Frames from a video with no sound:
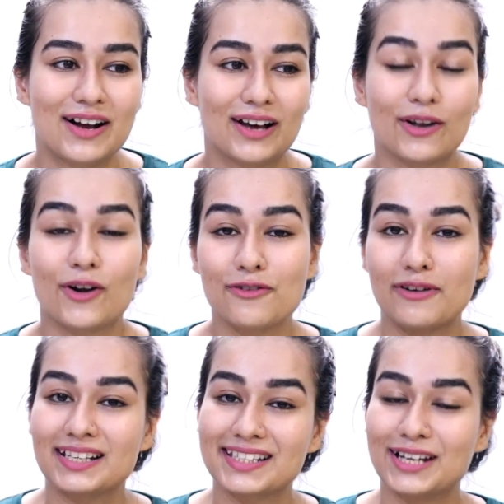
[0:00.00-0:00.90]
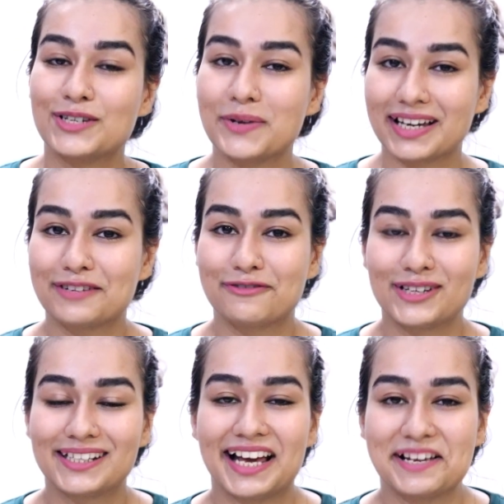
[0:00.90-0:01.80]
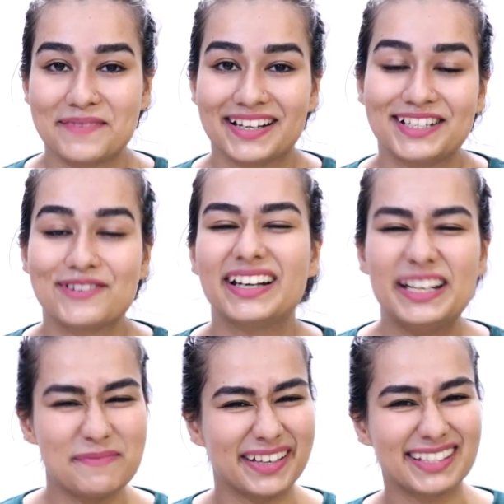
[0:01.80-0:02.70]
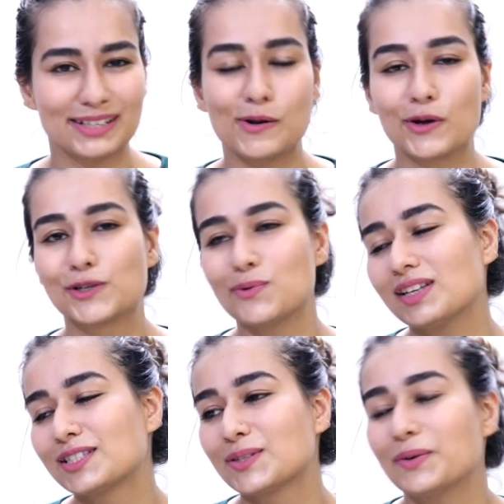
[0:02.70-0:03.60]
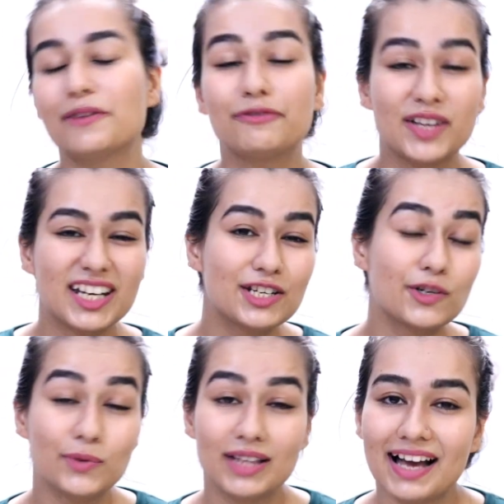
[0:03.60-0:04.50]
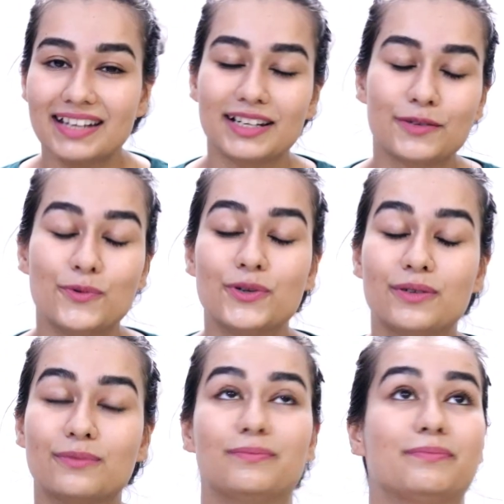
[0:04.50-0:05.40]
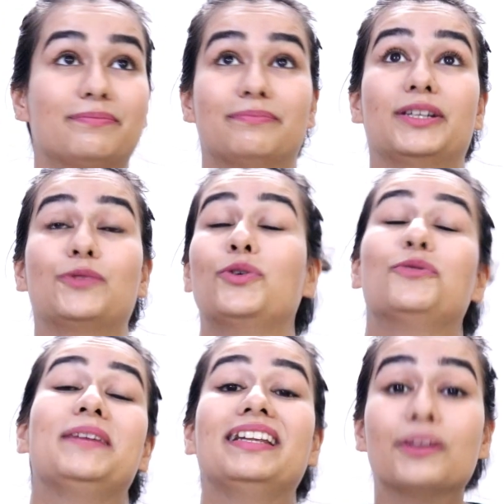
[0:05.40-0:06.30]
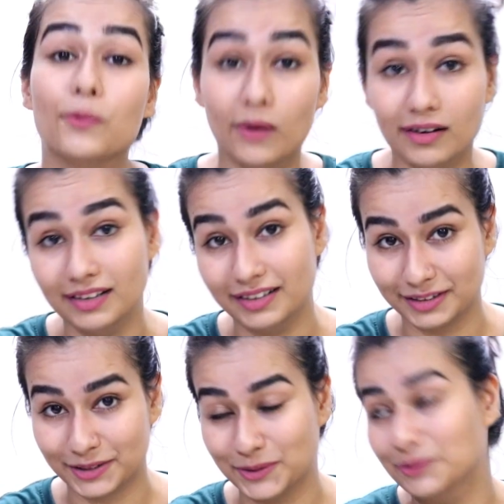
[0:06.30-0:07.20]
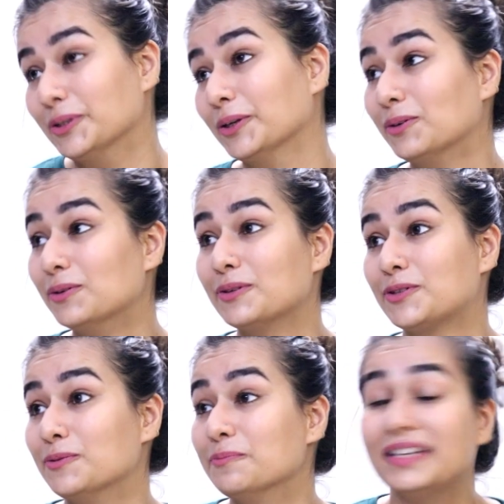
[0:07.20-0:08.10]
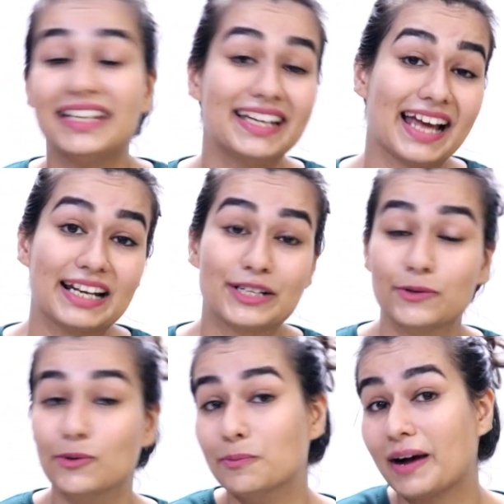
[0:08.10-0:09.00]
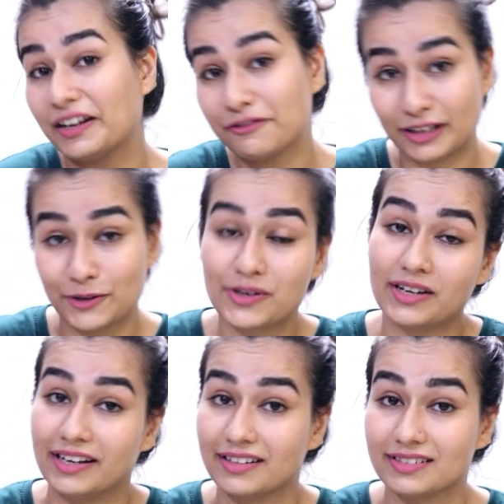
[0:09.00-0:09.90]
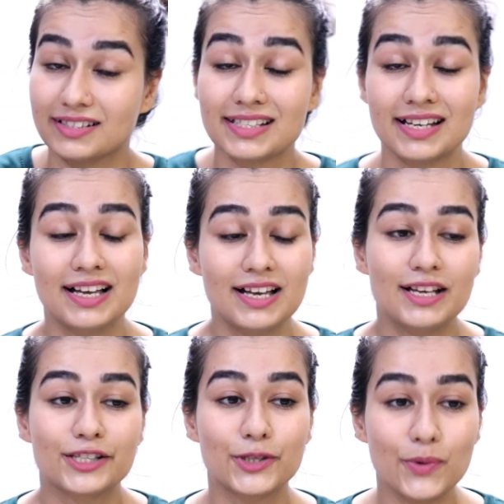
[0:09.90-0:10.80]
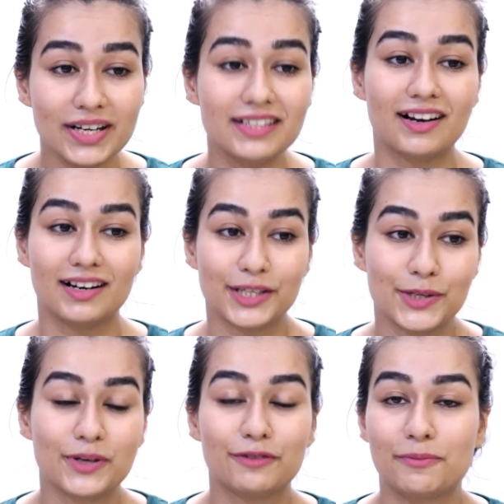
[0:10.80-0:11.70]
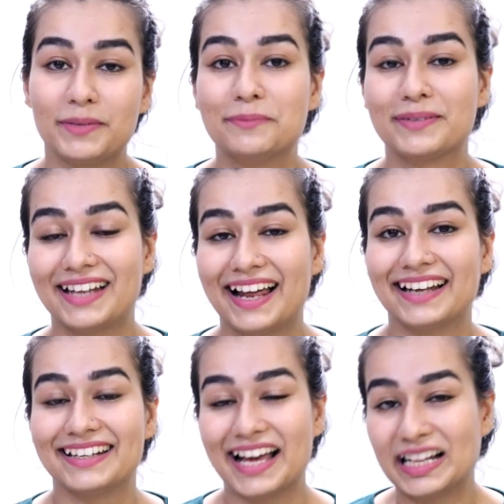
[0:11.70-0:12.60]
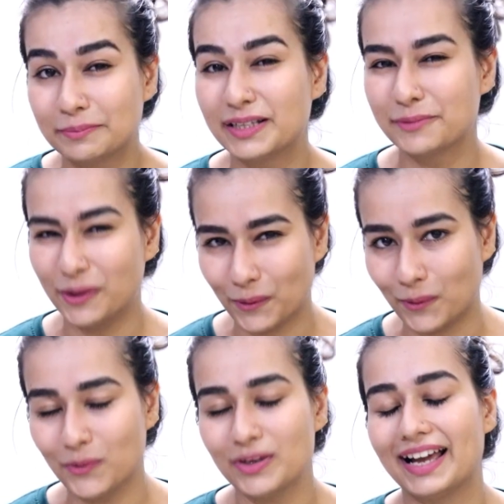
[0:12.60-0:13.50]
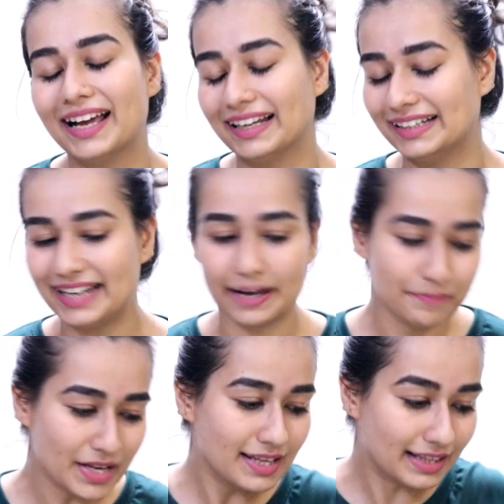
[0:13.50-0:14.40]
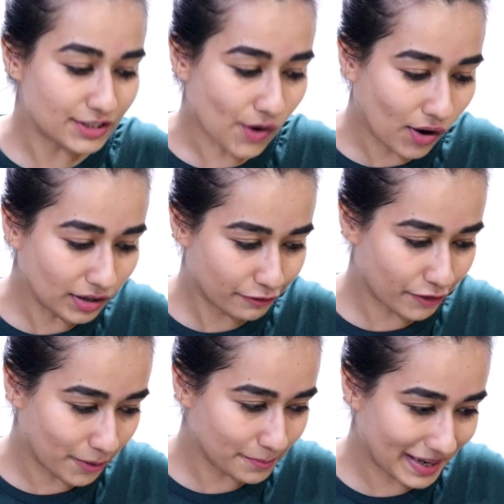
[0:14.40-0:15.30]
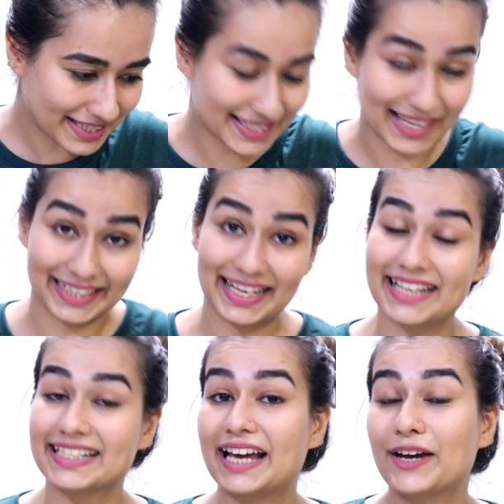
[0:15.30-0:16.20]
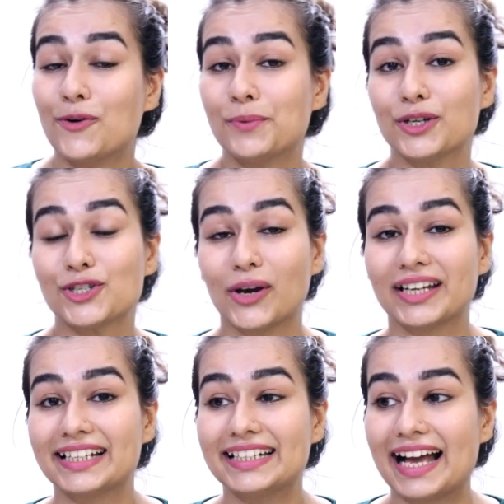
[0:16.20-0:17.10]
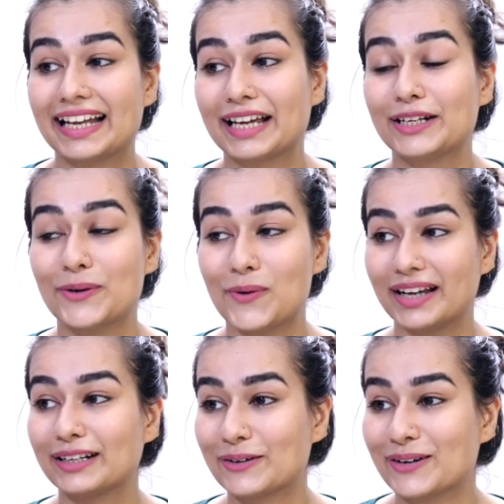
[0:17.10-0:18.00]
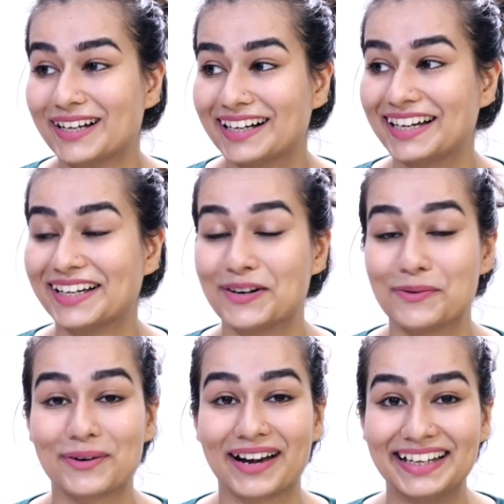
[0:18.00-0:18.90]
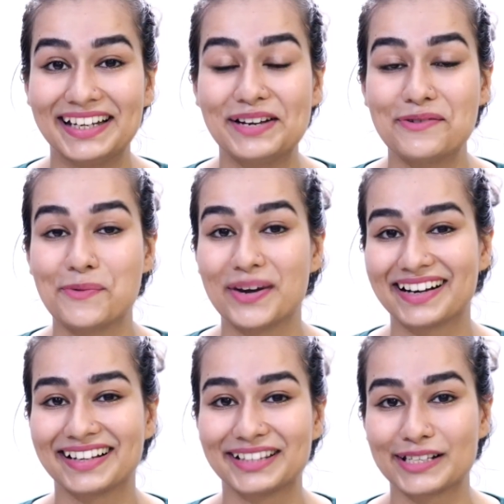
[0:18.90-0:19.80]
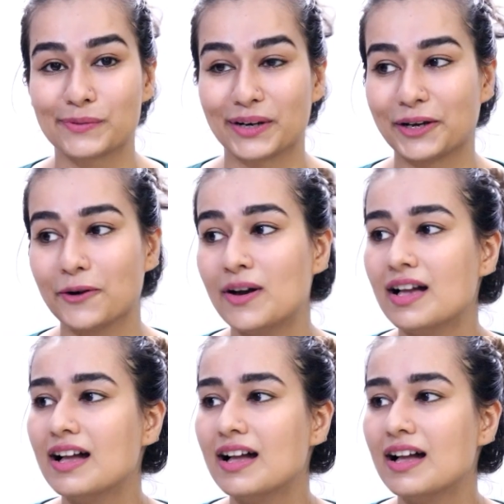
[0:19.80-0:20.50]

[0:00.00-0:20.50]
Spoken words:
a lot of us are doing it full time, and it really means a lot to us. So if we can do that, it would mean the world to me and to my fellow creators. So do it for people and help them grow. And yeah, that's all from my side, guys. I hope you enjoyed it, and I know I look really weird in this video.